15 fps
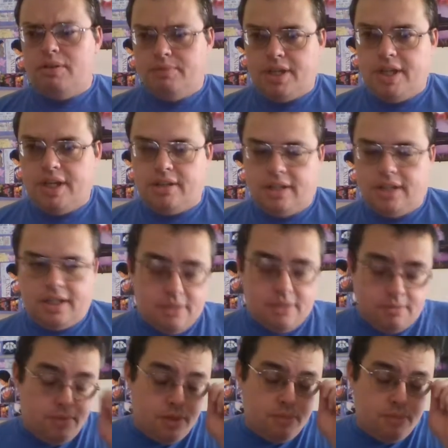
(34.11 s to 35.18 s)
And we hear like
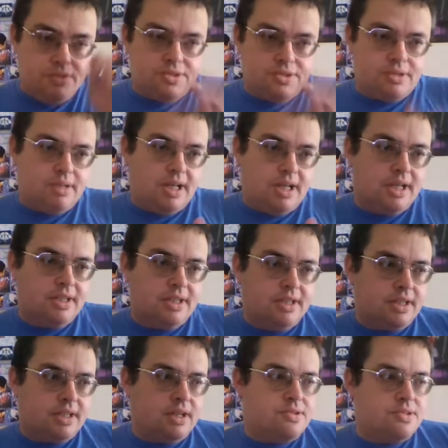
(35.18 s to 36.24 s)
the music playing. And then
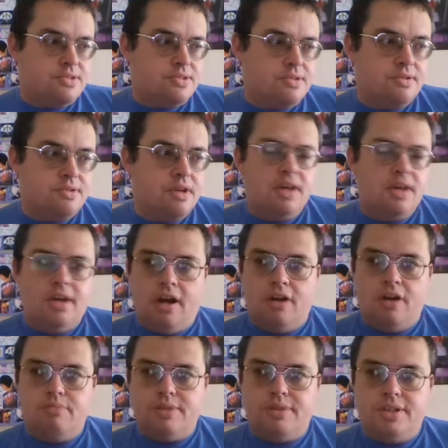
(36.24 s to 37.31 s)
it goes into,
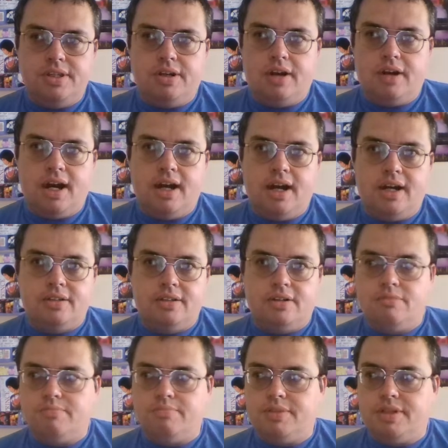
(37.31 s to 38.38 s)
open your heart,
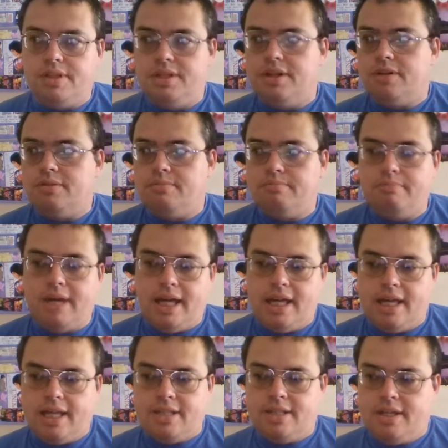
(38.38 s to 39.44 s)
open your
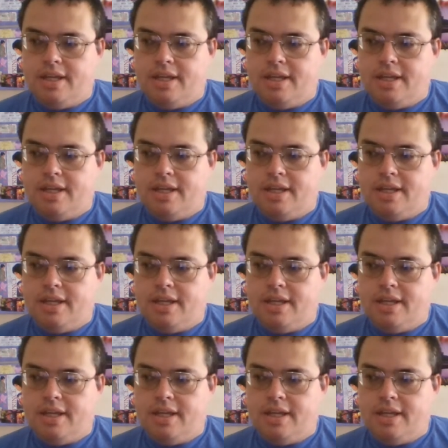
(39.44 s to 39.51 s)
mind.